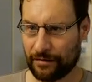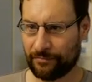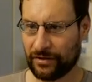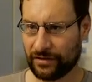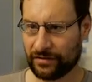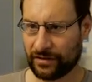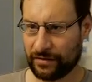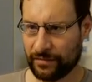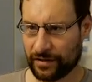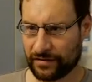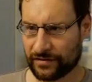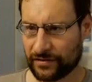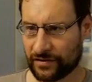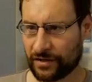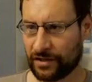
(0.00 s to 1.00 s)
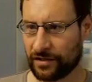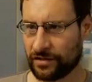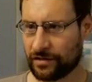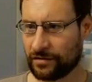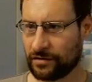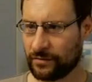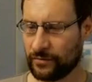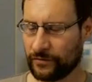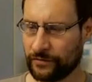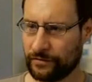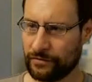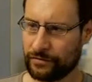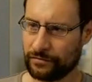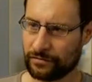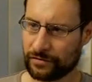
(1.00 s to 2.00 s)
Updated Emacs cache and remove
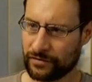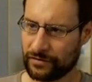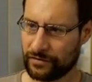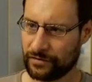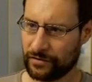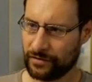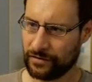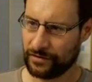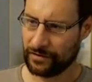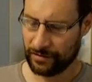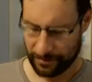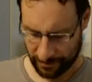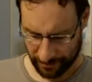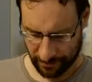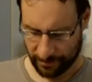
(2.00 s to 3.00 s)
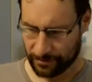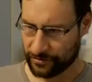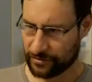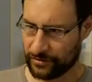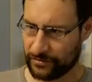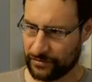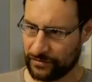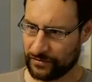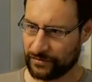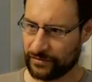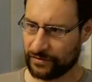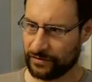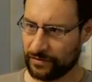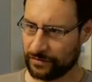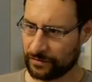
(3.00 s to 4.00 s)
very old
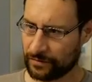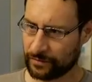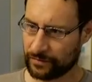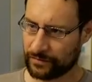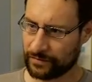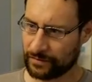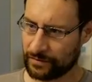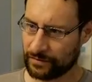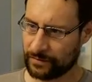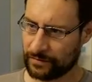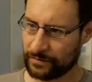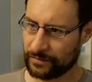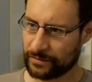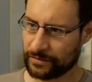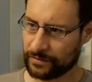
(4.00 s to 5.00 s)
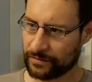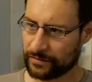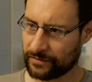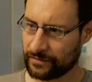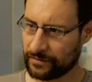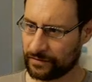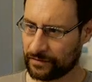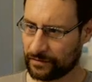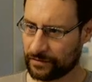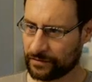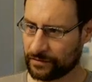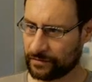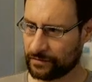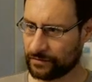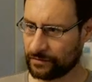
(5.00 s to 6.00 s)
GCC
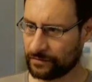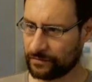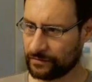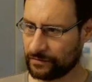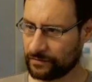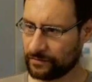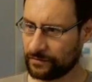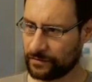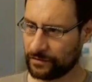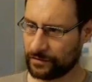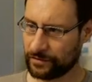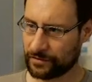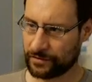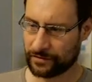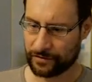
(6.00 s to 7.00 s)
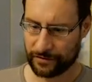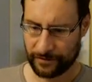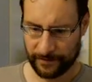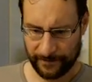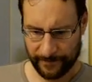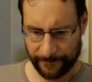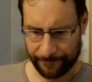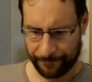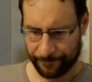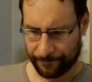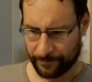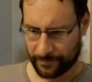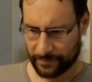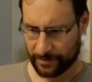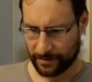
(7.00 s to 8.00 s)
optimization quirk
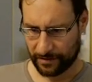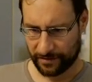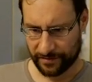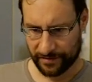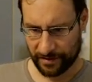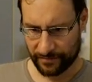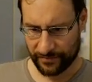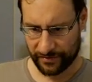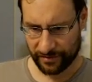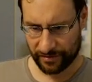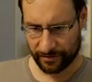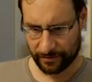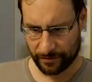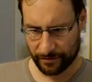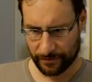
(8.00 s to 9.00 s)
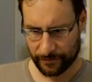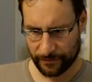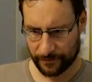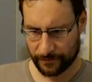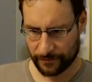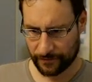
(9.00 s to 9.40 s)
and something of.